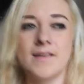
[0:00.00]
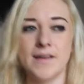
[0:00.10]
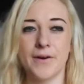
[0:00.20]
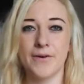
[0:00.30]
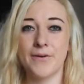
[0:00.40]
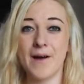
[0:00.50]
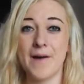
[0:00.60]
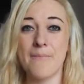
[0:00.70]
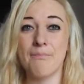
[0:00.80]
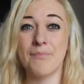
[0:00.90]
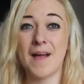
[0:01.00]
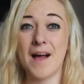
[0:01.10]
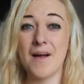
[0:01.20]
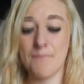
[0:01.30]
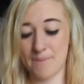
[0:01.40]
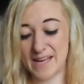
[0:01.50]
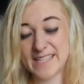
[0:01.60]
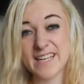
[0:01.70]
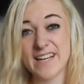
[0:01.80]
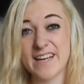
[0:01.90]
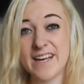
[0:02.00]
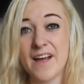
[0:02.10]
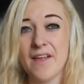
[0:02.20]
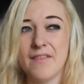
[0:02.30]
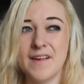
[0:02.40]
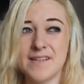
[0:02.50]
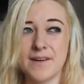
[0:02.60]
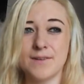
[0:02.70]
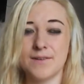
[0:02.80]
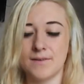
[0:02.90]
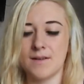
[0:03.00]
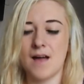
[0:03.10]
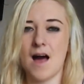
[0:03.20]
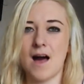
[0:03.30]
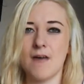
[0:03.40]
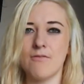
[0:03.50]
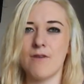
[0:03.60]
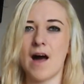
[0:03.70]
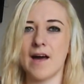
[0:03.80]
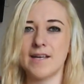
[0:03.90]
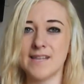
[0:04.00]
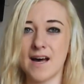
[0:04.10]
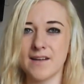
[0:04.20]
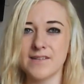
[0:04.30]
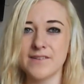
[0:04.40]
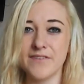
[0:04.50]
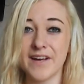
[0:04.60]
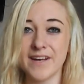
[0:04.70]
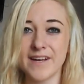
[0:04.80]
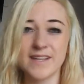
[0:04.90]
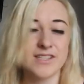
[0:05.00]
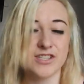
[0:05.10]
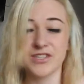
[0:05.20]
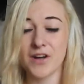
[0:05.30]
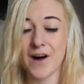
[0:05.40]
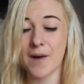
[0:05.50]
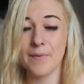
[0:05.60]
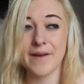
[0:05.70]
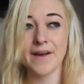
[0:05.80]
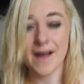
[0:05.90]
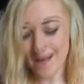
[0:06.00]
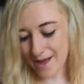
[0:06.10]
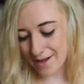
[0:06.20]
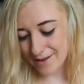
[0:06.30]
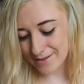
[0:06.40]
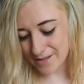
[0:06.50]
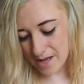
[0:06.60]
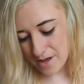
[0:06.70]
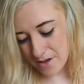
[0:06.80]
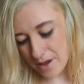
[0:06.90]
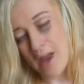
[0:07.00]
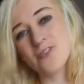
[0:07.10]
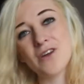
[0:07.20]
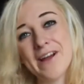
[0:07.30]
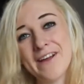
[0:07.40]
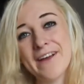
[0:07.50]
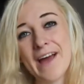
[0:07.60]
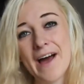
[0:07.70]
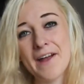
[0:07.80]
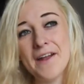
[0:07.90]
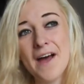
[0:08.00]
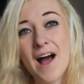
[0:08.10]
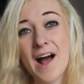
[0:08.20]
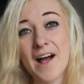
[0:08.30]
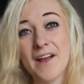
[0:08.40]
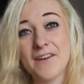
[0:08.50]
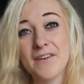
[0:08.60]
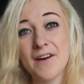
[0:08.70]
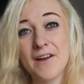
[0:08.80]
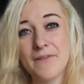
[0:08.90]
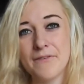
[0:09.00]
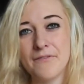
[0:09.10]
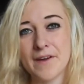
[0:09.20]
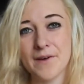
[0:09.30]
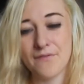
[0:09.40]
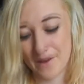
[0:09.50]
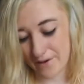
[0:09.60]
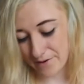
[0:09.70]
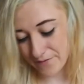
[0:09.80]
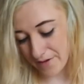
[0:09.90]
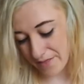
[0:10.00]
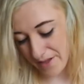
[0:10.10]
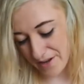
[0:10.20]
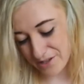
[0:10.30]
So basically this whole ice hand thing is just not happening, and I tried it again and another finger fell off, and then